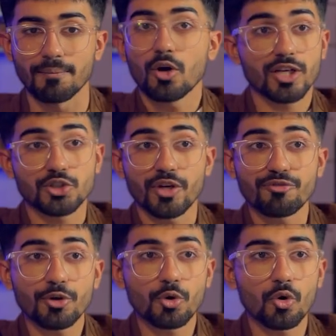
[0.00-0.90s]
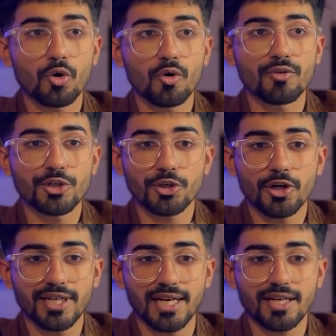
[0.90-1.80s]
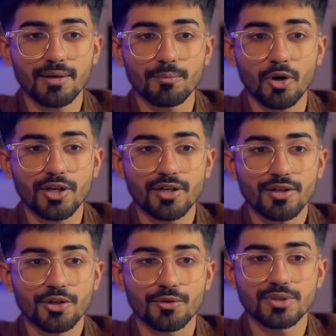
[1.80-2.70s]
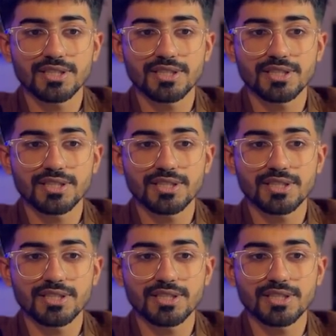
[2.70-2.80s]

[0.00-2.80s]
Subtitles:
Okay, so if you go over to your Telegram bot, you would